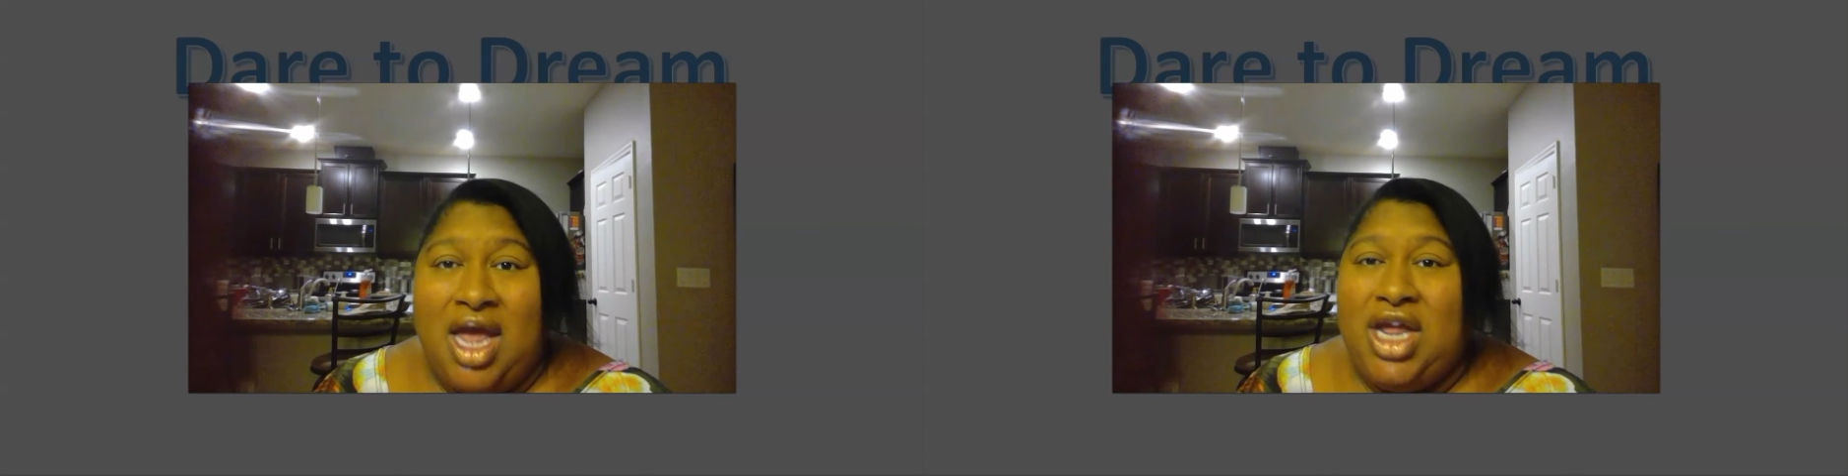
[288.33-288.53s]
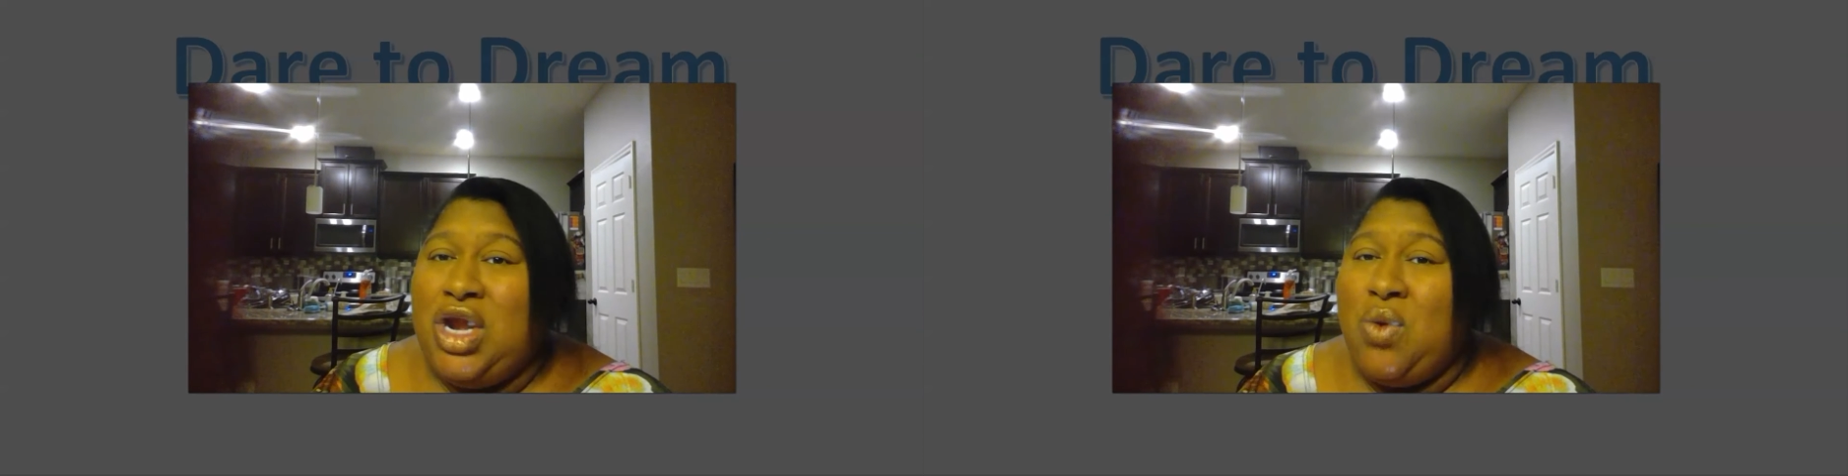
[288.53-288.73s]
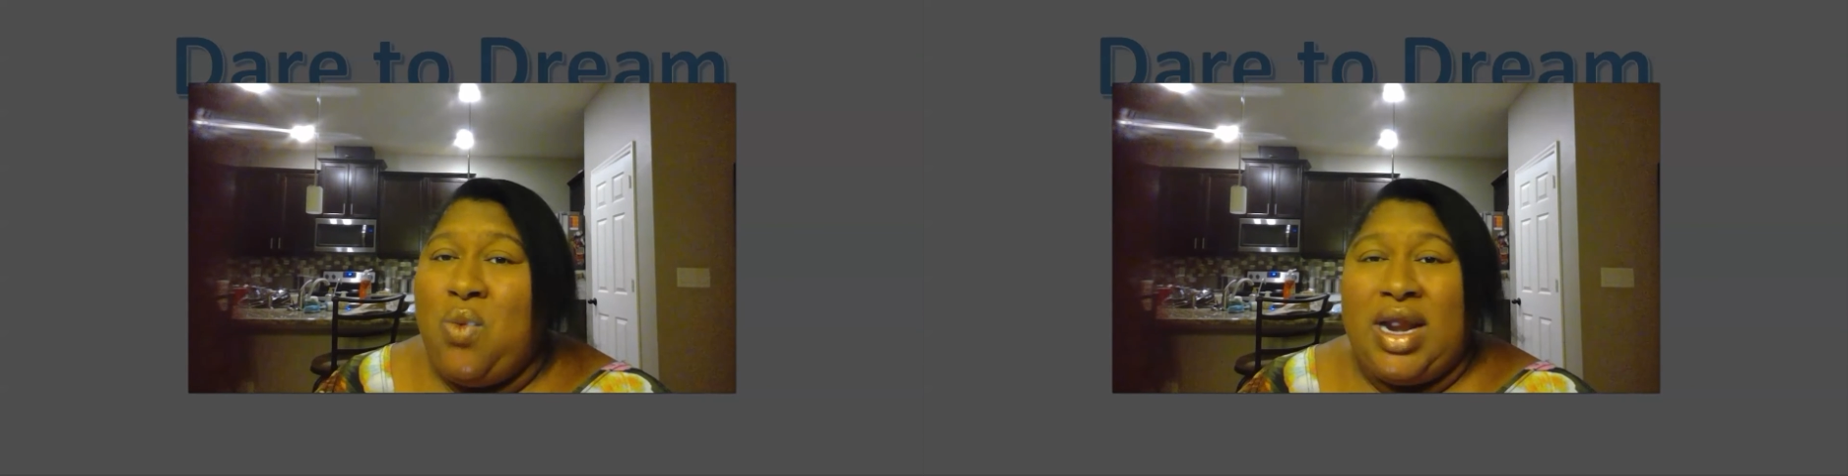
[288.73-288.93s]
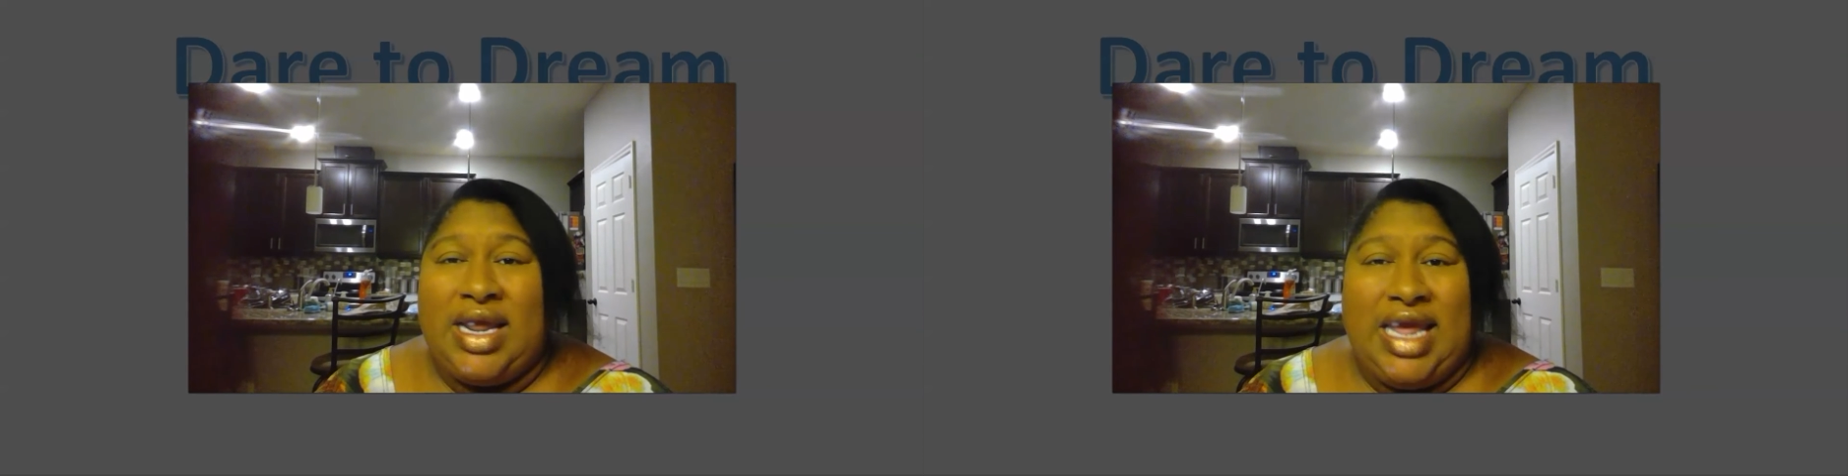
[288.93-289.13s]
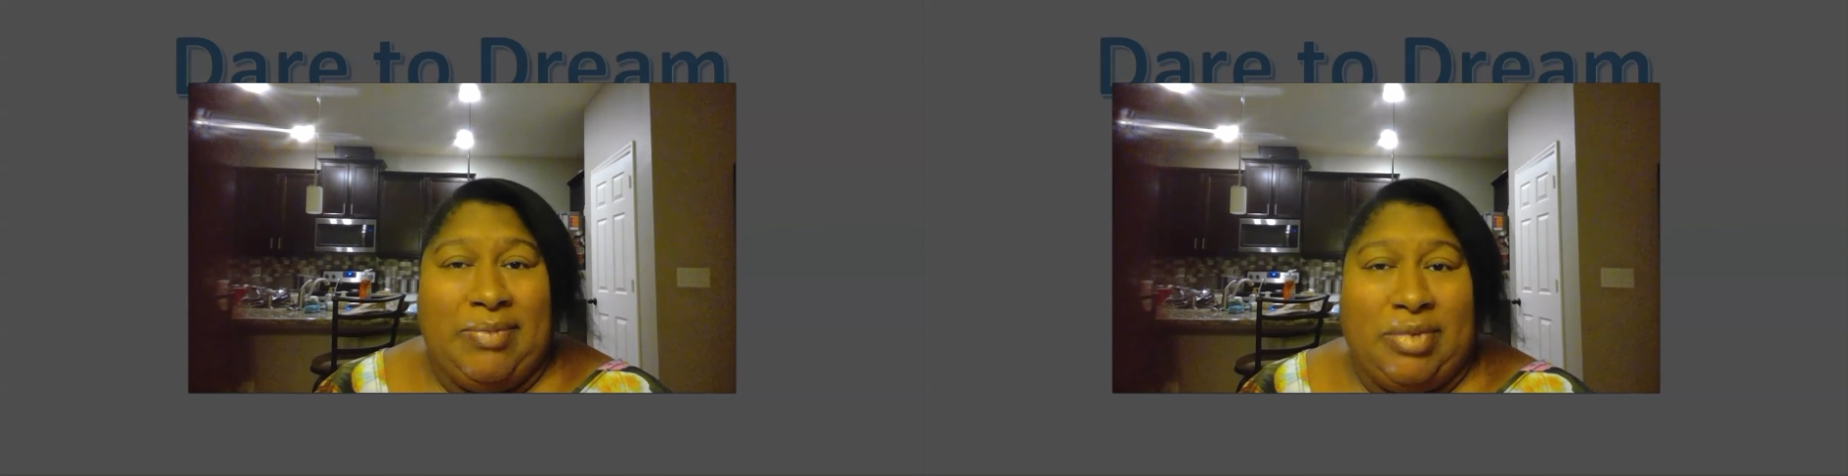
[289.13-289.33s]
You don't want
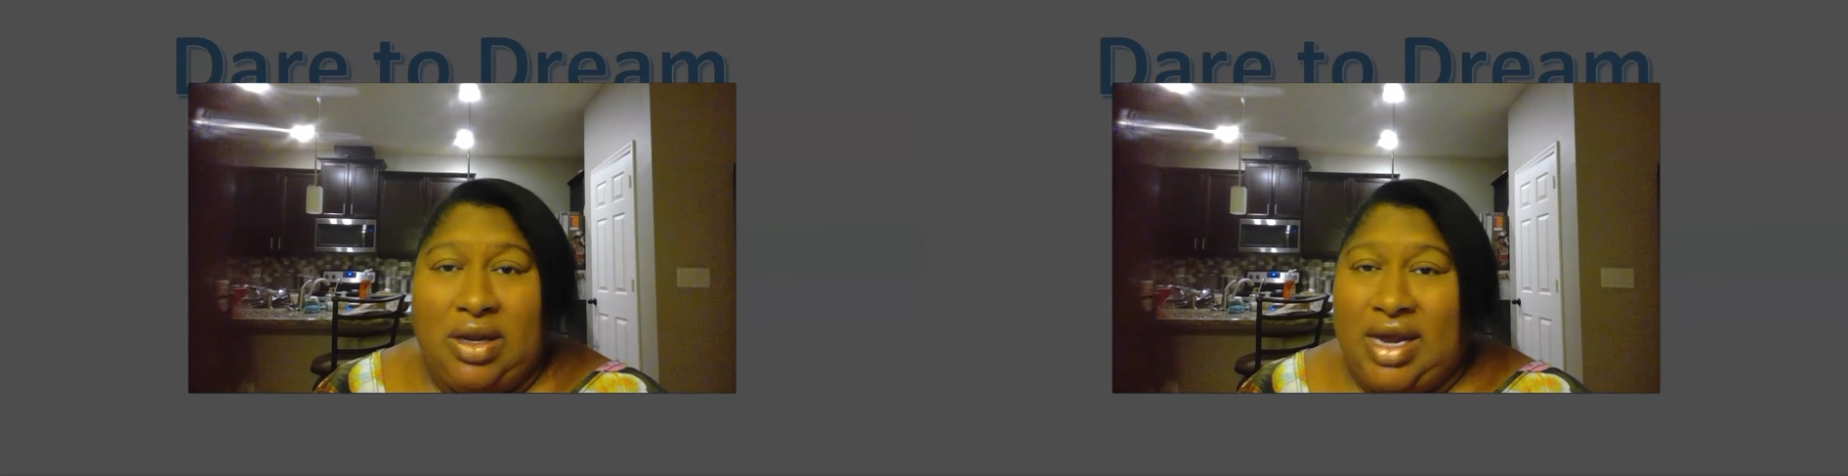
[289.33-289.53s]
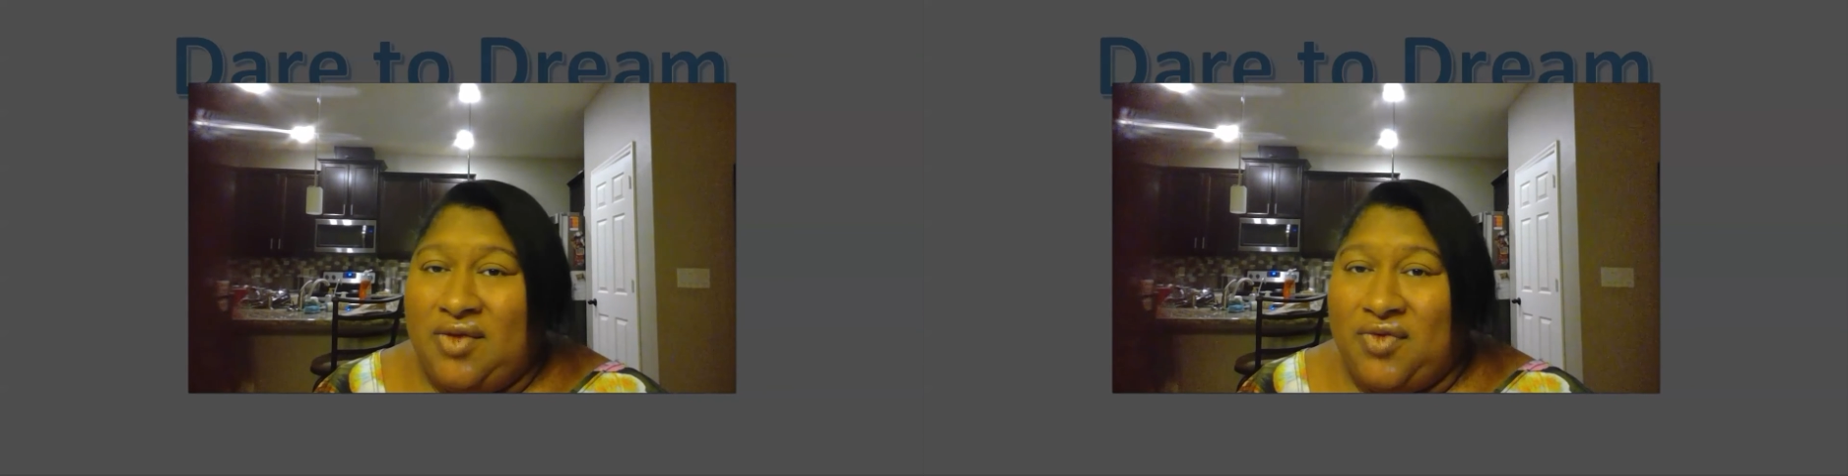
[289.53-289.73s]
to keep looking